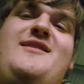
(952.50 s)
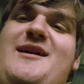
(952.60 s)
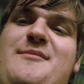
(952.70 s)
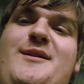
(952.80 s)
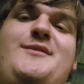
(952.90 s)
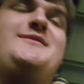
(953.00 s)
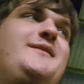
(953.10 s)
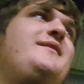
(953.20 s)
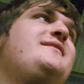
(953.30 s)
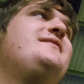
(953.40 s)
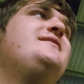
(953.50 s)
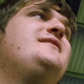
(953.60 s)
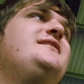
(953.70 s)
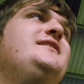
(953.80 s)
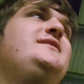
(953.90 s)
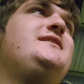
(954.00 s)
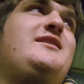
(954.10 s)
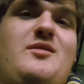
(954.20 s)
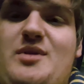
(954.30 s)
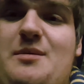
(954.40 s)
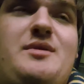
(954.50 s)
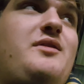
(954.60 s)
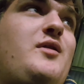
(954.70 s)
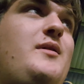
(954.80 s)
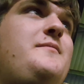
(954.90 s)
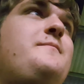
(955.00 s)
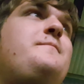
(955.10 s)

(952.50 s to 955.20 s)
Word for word: like that, man? Honestly. Ciaron Brown with a throw in.